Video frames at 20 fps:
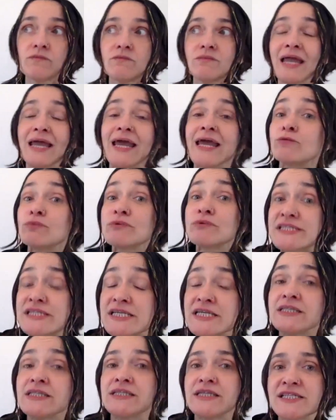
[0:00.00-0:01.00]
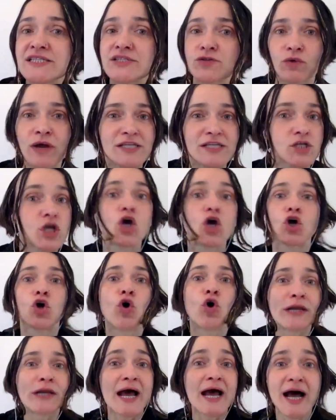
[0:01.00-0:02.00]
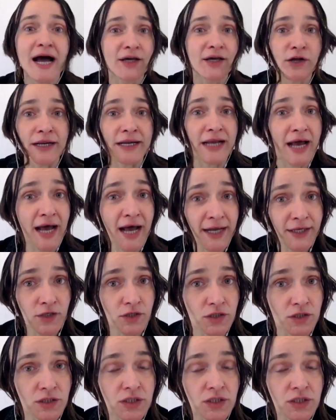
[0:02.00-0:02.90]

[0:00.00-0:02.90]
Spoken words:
And we see these rates going higher and higher.